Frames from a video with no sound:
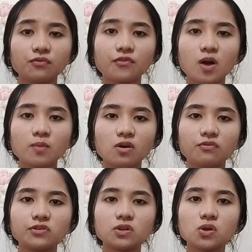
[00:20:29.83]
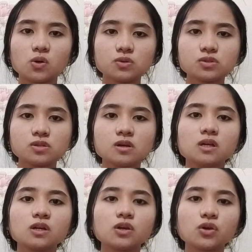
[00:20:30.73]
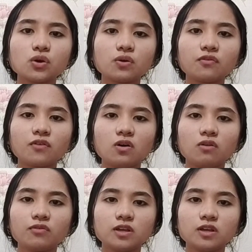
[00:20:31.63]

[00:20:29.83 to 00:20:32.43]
form of closed curve of